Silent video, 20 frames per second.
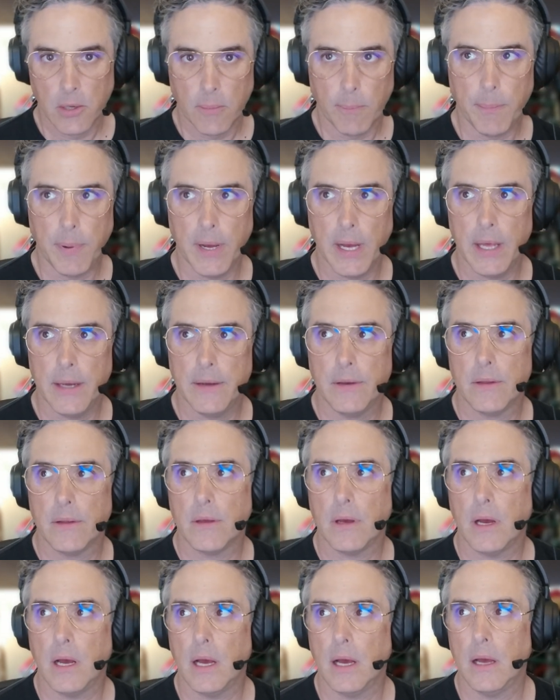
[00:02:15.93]
but
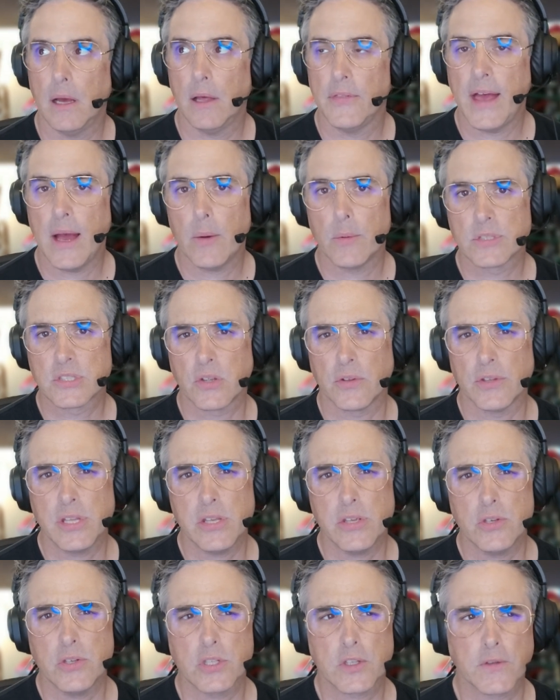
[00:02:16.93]
that was only
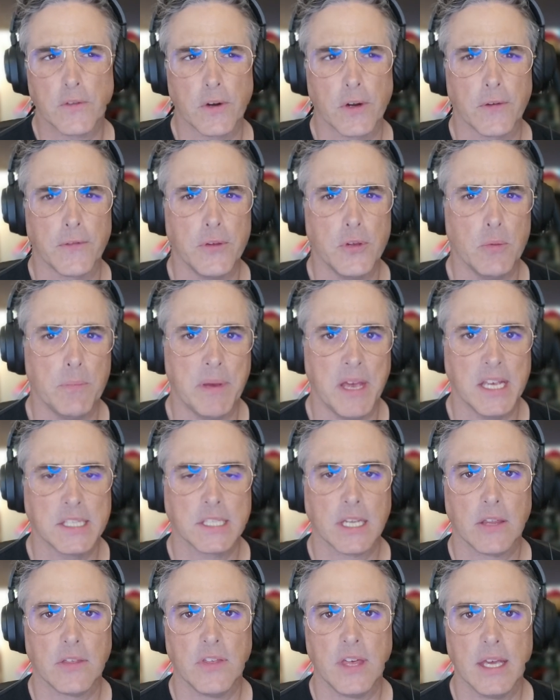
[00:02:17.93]
used for a few
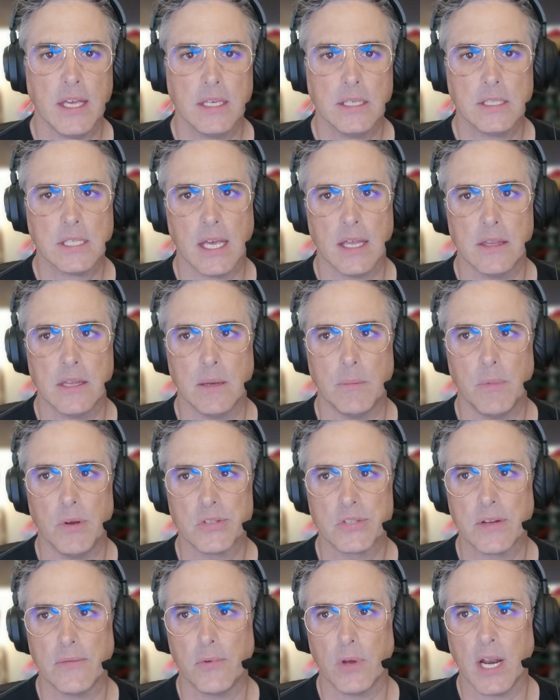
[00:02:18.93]
basic things, and then
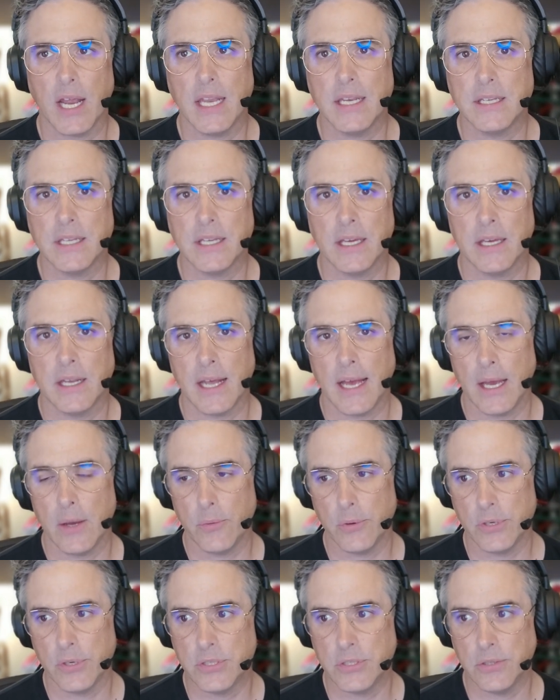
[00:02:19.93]
most of what I did I
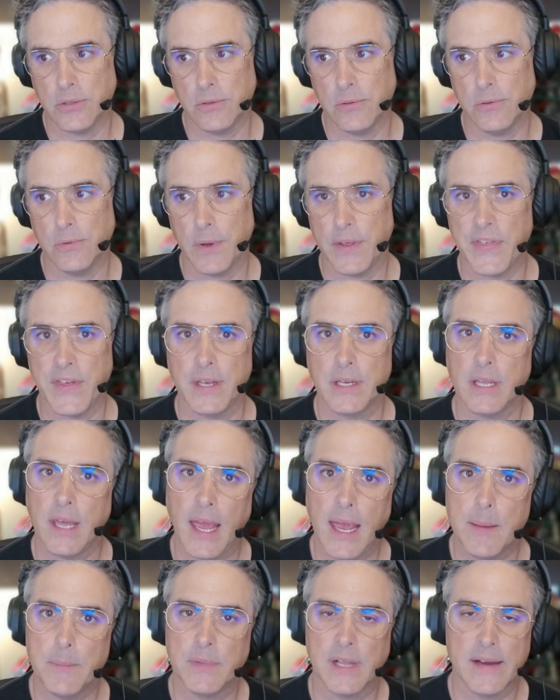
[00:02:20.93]
would do within
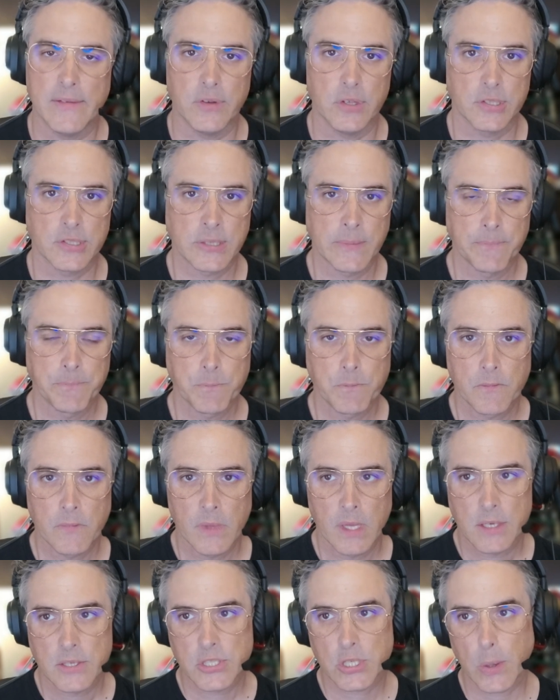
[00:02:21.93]
game levels.
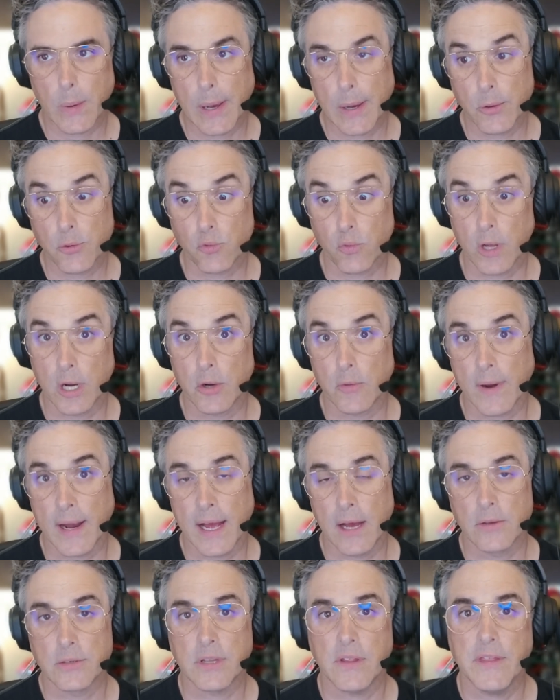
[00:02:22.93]
So I would run
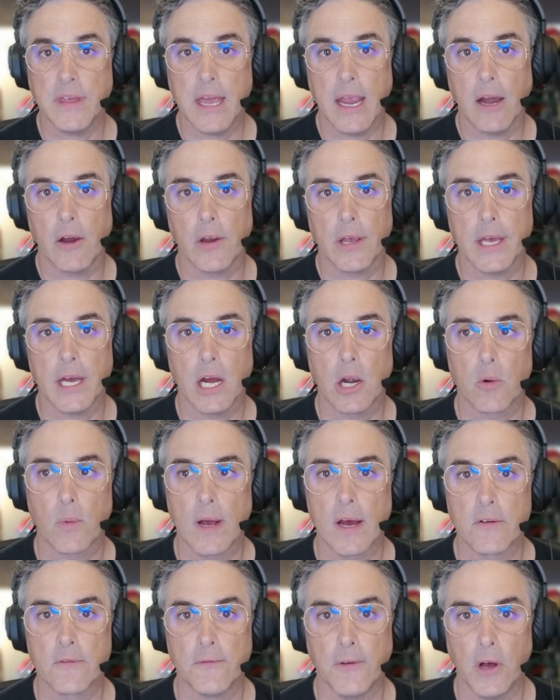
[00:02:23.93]
around in the area
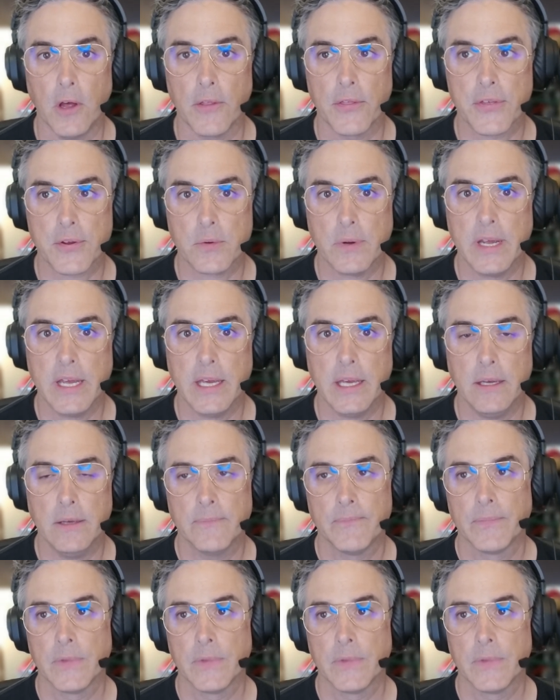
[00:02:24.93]
around Vault 3